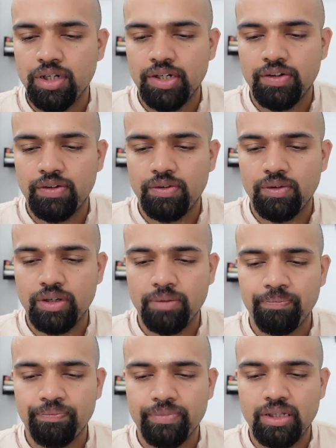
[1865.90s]
okay,
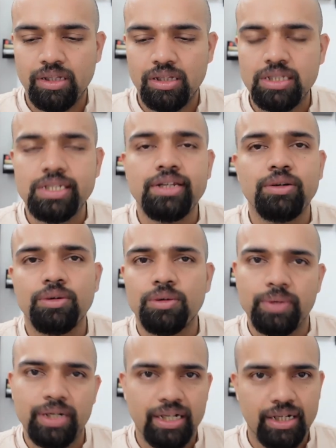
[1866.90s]
0 to
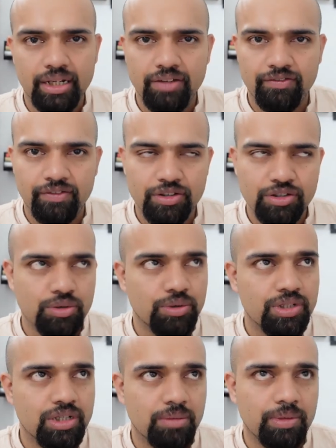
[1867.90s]
20, if your scores are
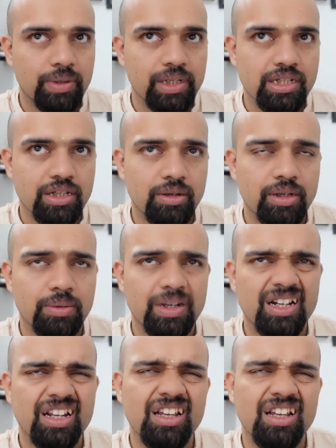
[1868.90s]
between 0 and 20,